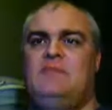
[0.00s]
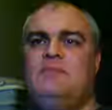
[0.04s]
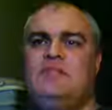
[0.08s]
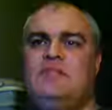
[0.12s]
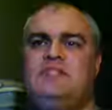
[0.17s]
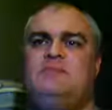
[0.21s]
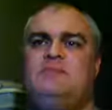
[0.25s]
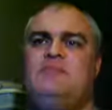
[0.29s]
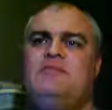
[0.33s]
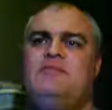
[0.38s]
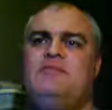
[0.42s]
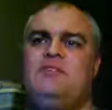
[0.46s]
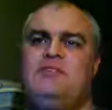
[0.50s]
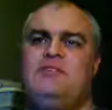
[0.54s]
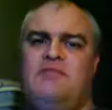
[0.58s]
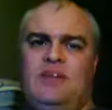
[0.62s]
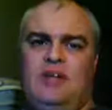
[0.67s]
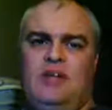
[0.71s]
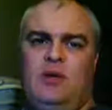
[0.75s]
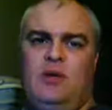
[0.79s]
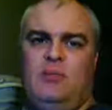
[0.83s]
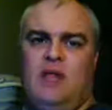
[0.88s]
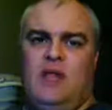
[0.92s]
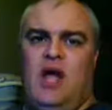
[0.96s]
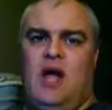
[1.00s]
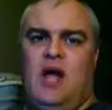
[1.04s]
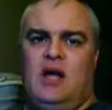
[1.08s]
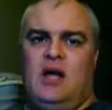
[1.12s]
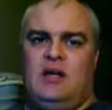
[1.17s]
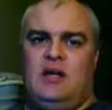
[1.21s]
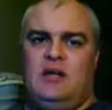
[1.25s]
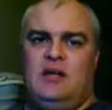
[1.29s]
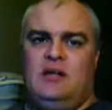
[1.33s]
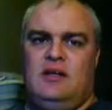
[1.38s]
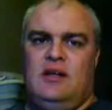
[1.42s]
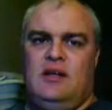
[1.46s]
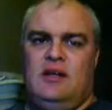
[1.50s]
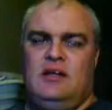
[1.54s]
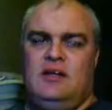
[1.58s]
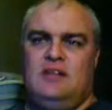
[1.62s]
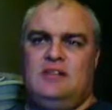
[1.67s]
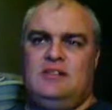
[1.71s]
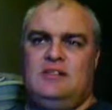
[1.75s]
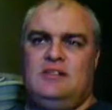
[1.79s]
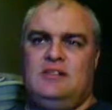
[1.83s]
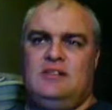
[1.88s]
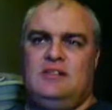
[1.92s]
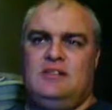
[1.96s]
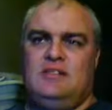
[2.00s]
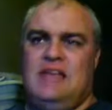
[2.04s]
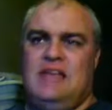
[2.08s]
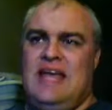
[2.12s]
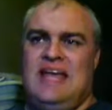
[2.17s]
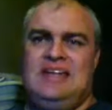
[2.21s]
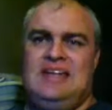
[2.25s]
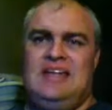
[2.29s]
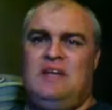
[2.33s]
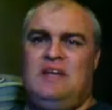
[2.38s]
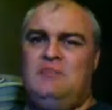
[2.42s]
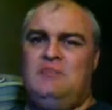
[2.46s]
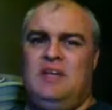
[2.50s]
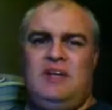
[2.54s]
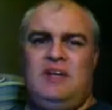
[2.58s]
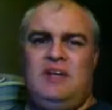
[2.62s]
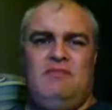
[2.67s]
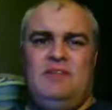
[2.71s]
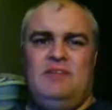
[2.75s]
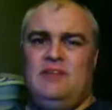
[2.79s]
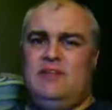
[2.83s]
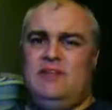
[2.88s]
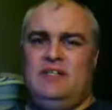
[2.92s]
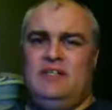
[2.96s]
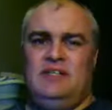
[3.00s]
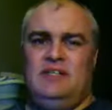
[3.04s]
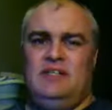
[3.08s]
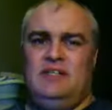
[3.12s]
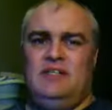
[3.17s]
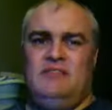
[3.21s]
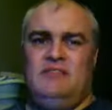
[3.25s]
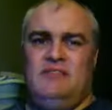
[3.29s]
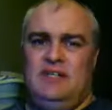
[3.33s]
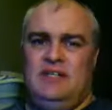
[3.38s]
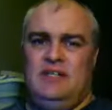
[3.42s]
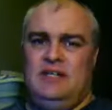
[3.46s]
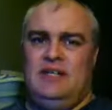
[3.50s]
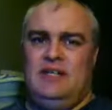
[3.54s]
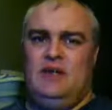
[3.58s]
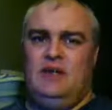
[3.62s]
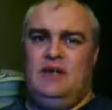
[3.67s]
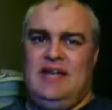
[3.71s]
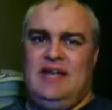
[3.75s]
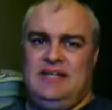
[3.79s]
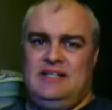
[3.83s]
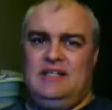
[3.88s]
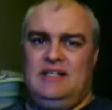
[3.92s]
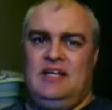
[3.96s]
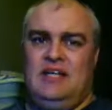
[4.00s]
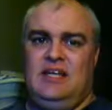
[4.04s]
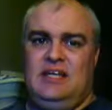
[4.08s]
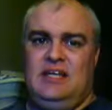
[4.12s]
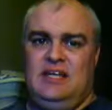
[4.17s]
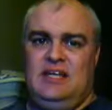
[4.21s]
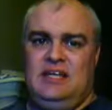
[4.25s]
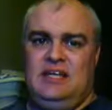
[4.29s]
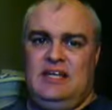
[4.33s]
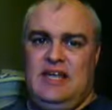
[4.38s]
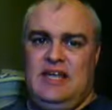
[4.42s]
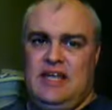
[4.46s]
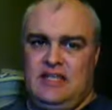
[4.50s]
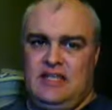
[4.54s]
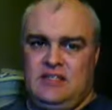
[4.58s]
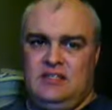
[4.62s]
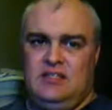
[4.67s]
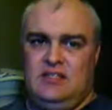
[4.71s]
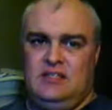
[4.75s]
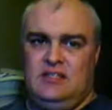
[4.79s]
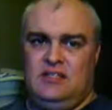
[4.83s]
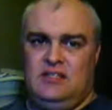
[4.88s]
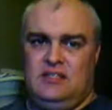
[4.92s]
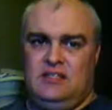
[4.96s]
This is my first video blog, and I'm not very good at video editing yet,